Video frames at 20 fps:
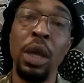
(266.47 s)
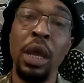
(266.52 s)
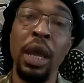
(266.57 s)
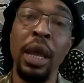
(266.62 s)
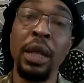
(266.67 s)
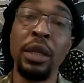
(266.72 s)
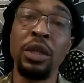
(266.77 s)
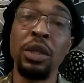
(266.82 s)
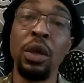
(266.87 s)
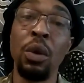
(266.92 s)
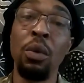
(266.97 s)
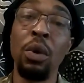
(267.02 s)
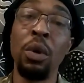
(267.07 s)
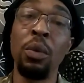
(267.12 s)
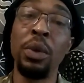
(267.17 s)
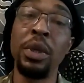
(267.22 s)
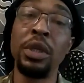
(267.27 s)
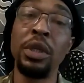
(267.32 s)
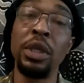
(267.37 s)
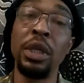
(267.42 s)
And so, what
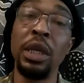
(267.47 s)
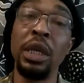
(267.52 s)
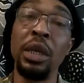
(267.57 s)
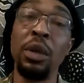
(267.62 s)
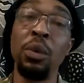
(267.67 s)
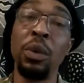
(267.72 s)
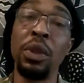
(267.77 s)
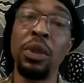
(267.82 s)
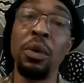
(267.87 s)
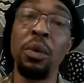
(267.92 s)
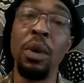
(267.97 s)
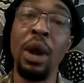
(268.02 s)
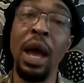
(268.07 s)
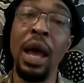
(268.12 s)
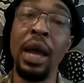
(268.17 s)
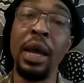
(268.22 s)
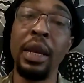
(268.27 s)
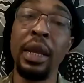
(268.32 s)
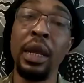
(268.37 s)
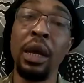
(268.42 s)
we see with the
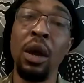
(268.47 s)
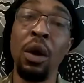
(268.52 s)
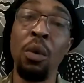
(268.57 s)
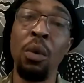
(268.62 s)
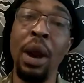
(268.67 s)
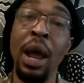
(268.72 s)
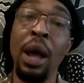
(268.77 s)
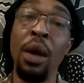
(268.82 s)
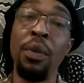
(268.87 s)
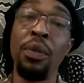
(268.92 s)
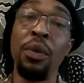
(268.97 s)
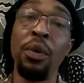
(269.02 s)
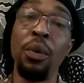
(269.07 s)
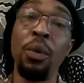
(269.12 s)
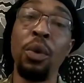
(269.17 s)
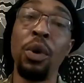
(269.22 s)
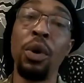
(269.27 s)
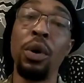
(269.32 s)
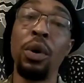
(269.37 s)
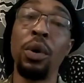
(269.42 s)
rioting around the
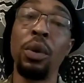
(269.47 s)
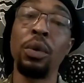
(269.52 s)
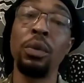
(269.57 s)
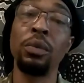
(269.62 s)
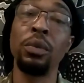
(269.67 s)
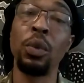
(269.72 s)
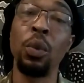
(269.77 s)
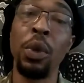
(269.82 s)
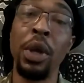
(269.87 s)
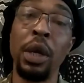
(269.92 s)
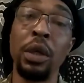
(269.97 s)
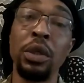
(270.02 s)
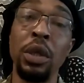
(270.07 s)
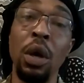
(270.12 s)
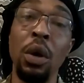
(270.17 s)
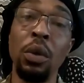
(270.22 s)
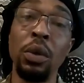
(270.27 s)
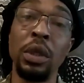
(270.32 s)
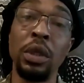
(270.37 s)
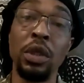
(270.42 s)
world, we are
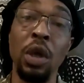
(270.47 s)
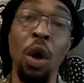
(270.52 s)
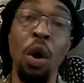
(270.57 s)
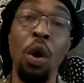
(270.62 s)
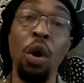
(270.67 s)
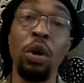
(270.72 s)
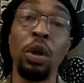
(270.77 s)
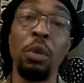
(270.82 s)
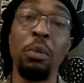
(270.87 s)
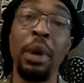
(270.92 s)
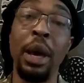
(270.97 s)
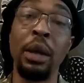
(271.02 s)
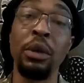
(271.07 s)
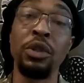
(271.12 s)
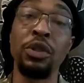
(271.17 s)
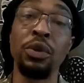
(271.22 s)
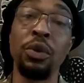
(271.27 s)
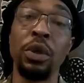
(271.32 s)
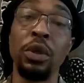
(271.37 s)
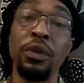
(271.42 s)
told it's all about
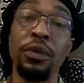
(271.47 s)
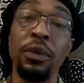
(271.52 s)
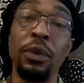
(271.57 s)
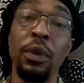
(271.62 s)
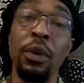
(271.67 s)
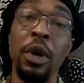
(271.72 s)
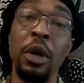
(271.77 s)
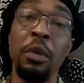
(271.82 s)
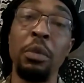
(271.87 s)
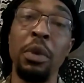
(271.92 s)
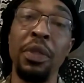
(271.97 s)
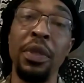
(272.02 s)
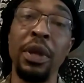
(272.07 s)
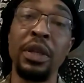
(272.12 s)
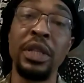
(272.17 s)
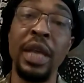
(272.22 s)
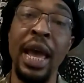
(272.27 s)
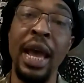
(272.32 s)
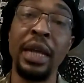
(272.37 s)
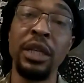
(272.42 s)
George Floyd, but
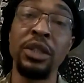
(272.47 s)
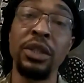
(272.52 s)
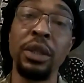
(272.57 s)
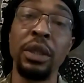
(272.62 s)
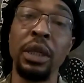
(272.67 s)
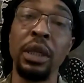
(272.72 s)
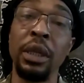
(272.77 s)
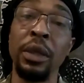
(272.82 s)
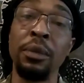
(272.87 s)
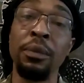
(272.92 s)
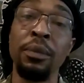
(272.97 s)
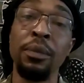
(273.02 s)
there's actually